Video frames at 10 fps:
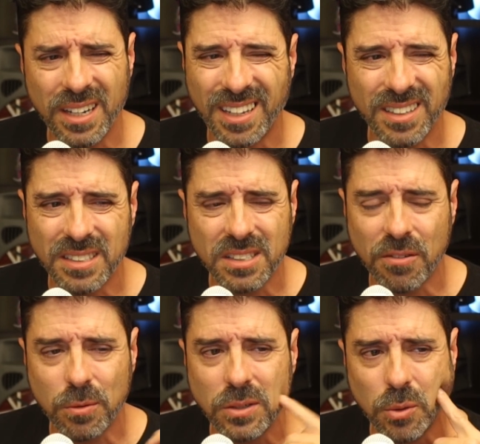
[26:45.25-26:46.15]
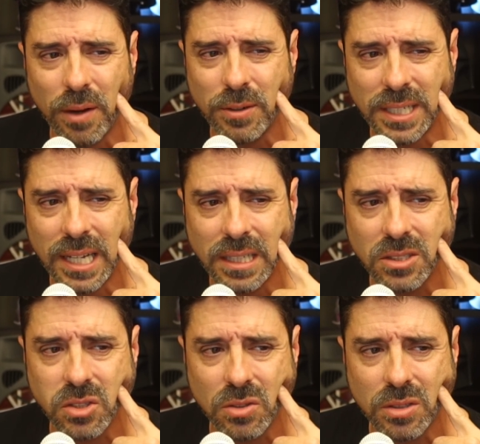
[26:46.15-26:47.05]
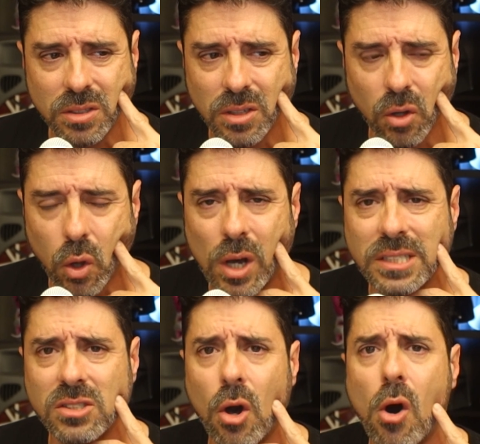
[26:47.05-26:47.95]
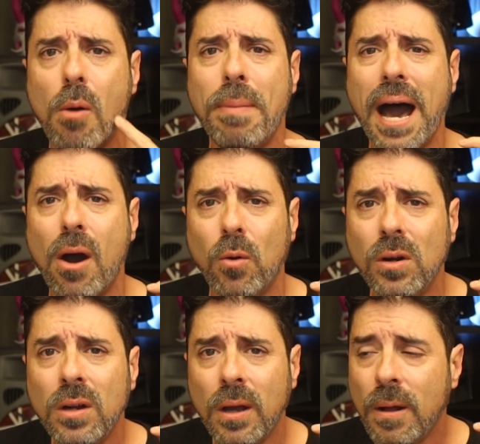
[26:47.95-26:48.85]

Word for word: you know, the stuff we do every day that's lost all power.